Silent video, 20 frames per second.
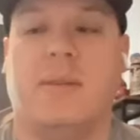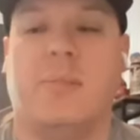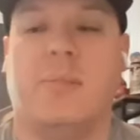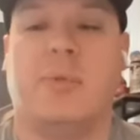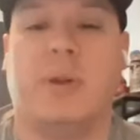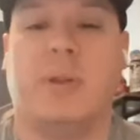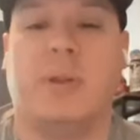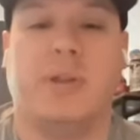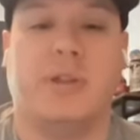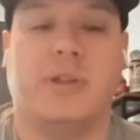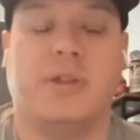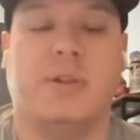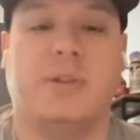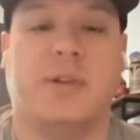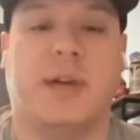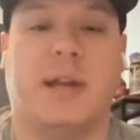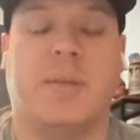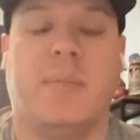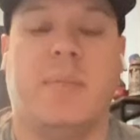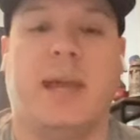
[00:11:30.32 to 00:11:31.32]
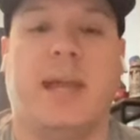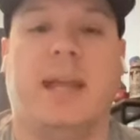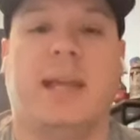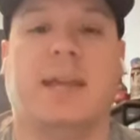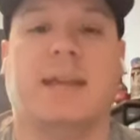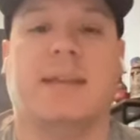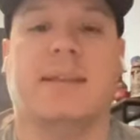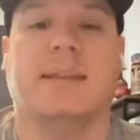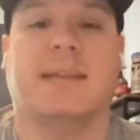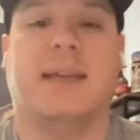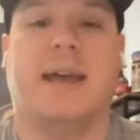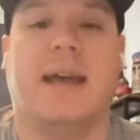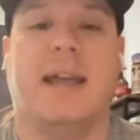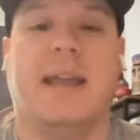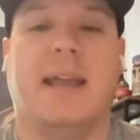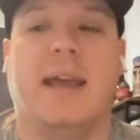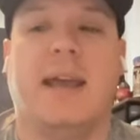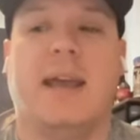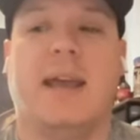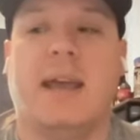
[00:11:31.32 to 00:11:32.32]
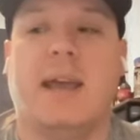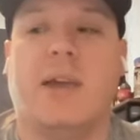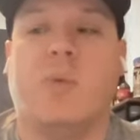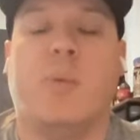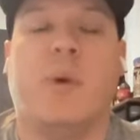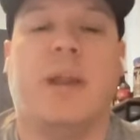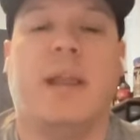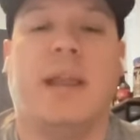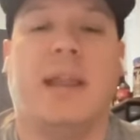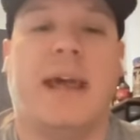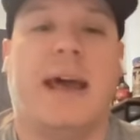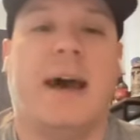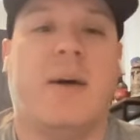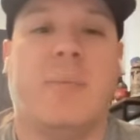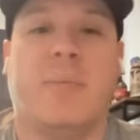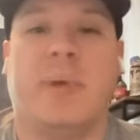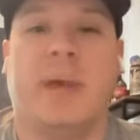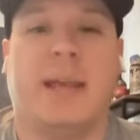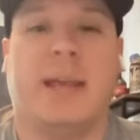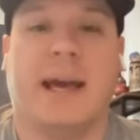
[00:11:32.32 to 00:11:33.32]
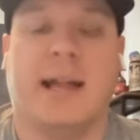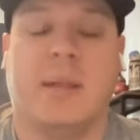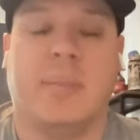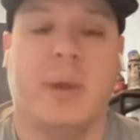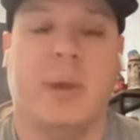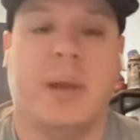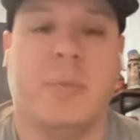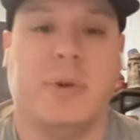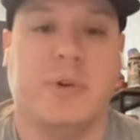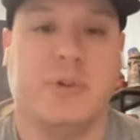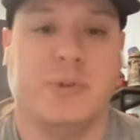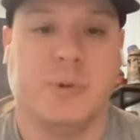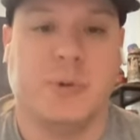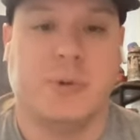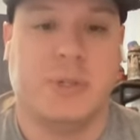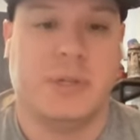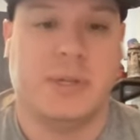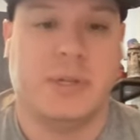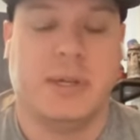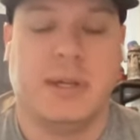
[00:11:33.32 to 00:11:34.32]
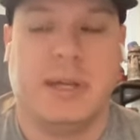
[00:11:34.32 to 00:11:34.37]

the point that you're trying to make is, that when in doubt, pick Alabama or Georgia.